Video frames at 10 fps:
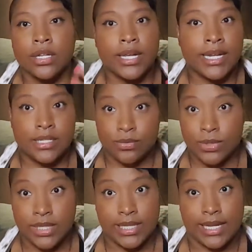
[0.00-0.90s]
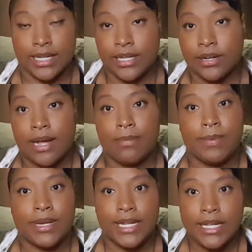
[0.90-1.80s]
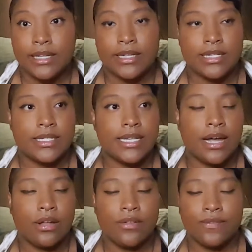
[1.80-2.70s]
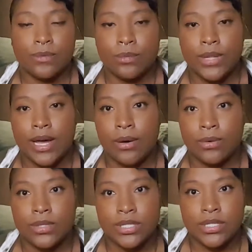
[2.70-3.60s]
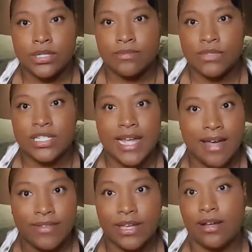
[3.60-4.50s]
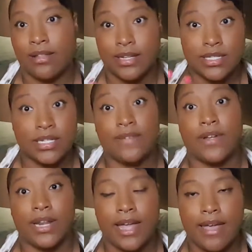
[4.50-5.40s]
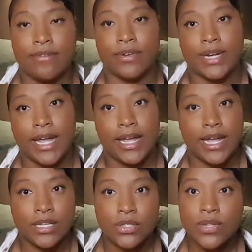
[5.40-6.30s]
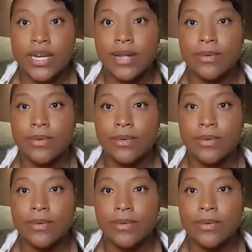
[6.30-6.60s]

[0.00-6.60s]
it's really like cleared up and healed itself without just having all that stuff on it every day. And so then I